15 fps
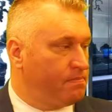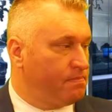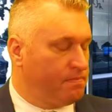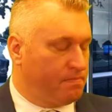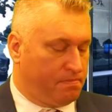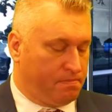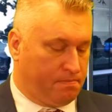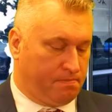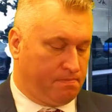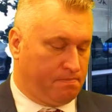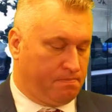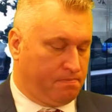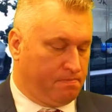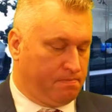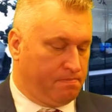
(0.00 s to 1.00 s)

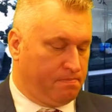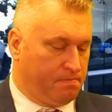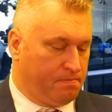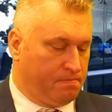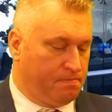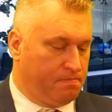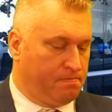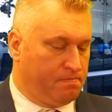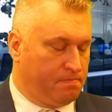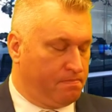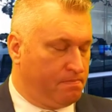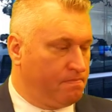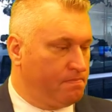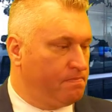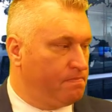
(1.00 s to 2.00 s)

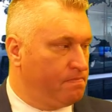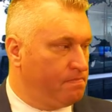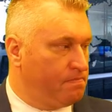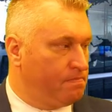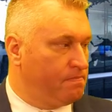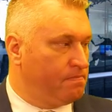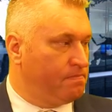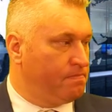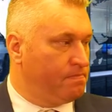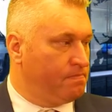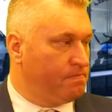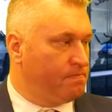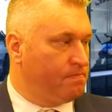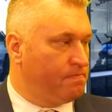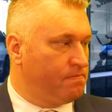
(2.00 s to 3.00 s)

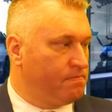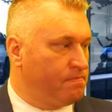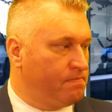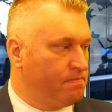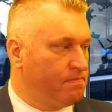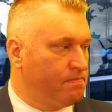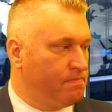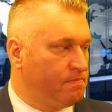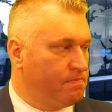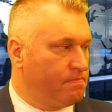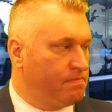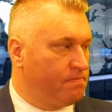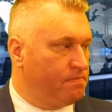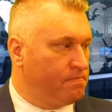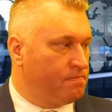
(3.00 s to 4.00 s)

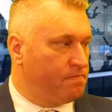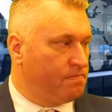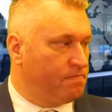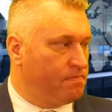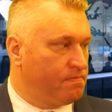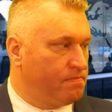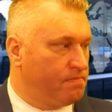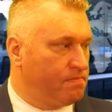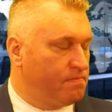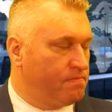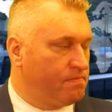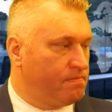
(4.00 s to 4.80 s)
The person shown says nothing.